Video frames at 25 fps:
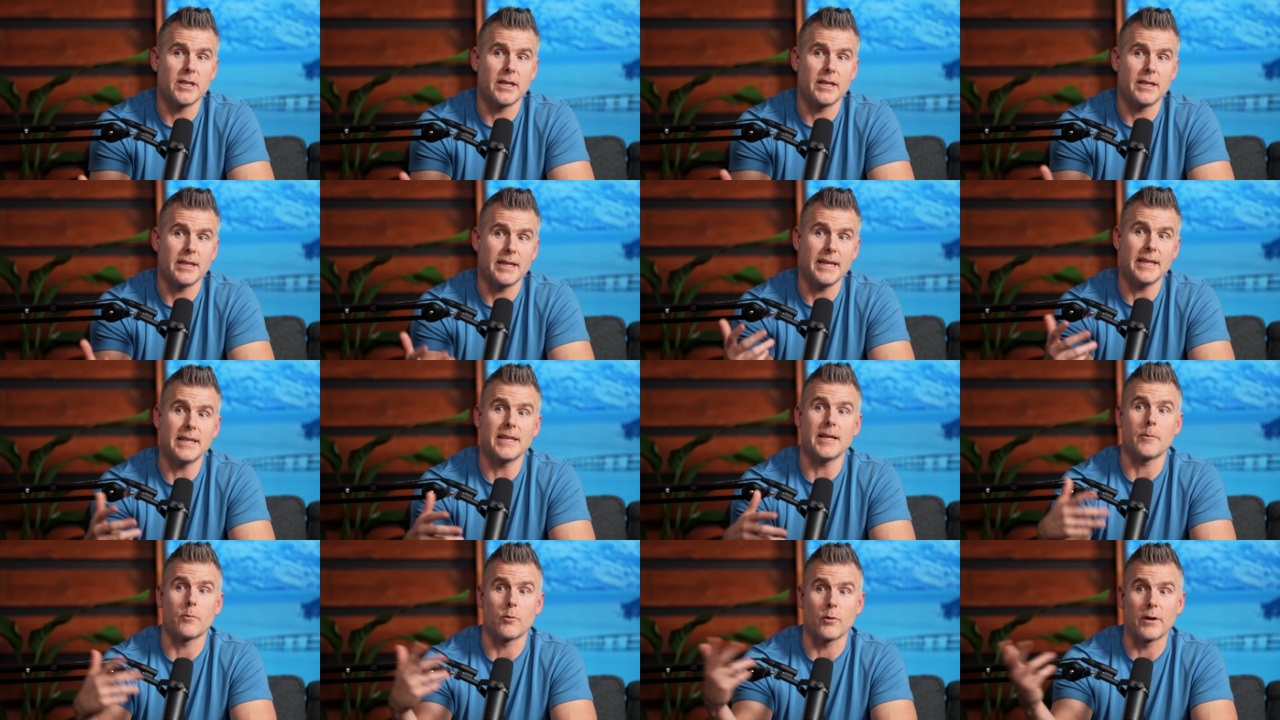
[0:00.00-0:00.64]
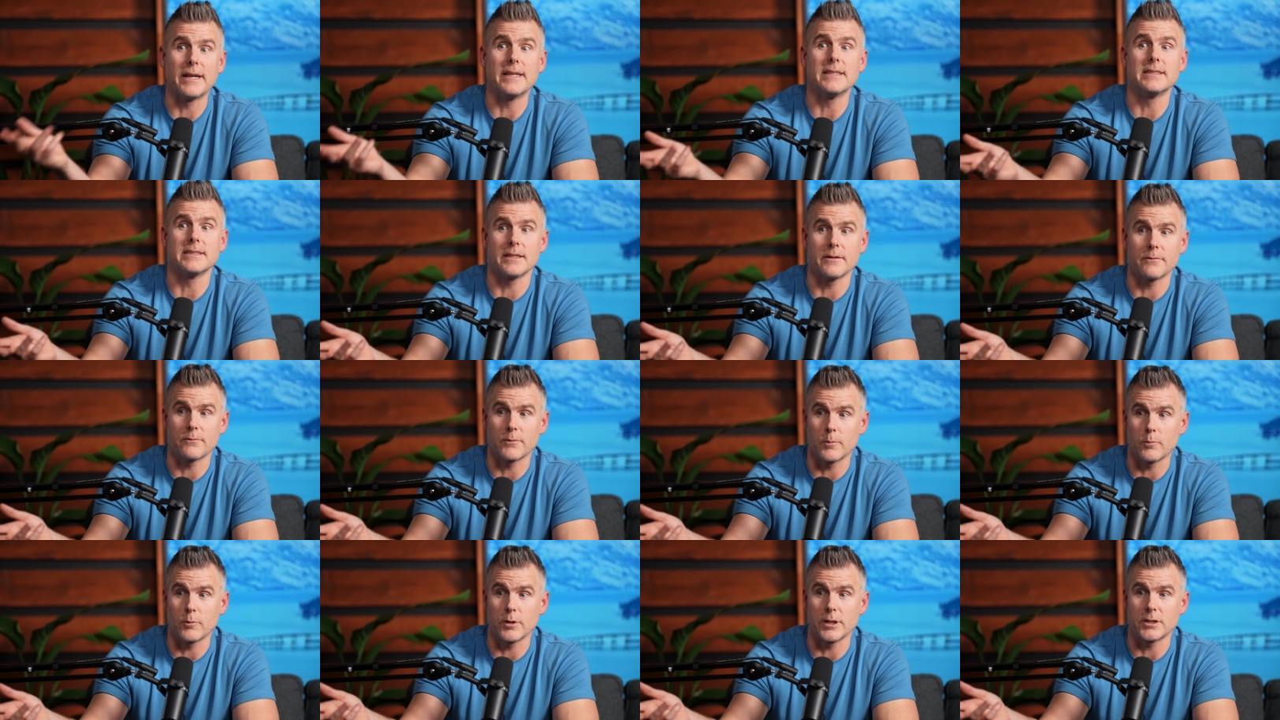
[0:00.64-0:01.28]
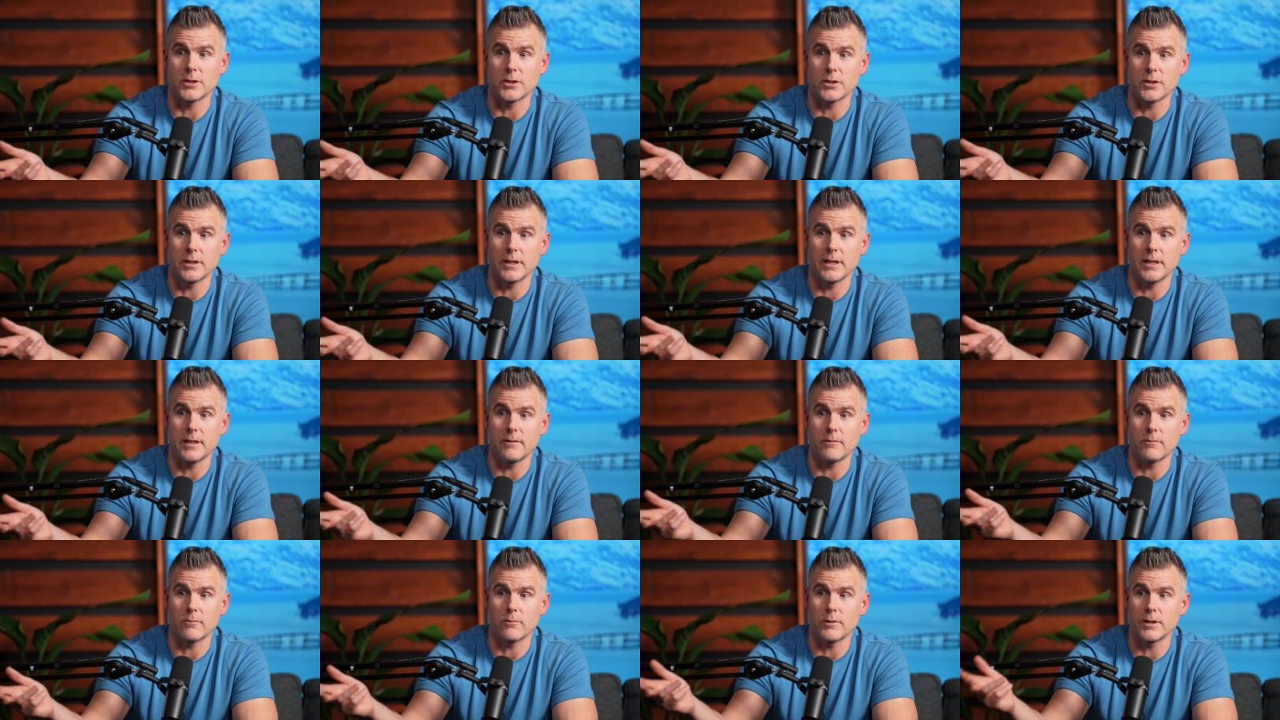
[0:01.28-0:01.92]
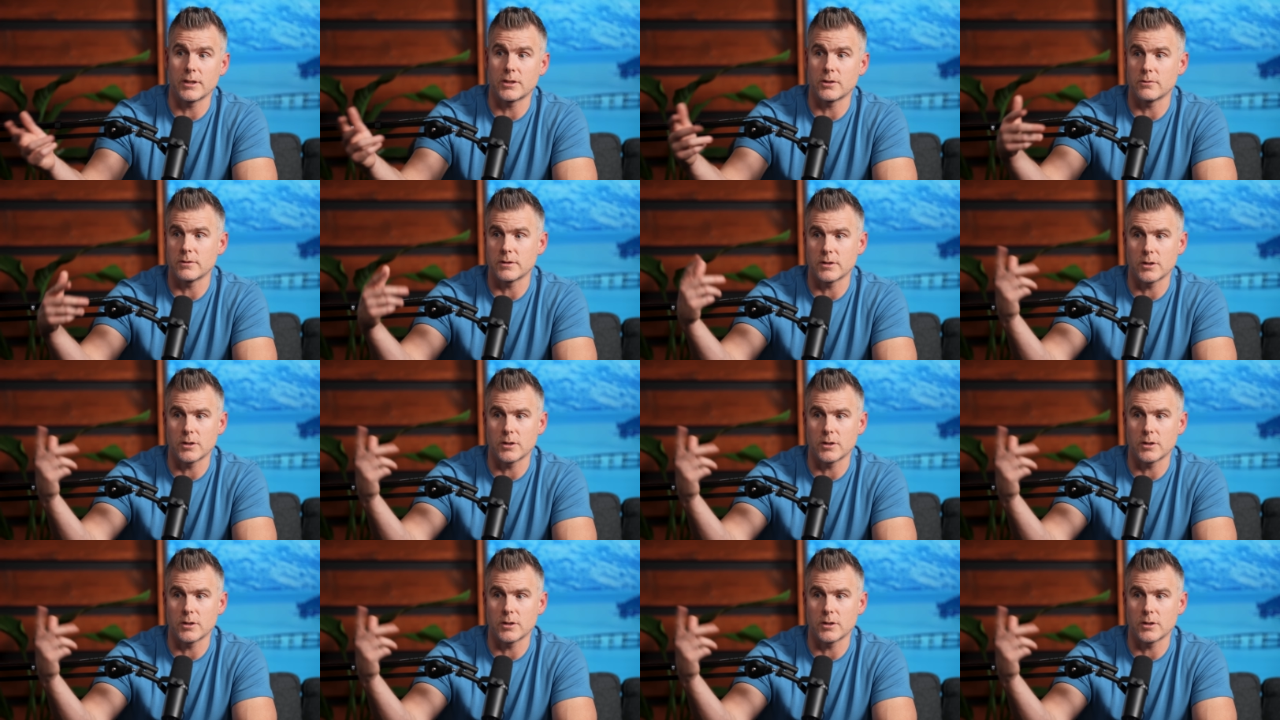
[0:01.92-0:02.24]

that he ended up raising from Richard and Richard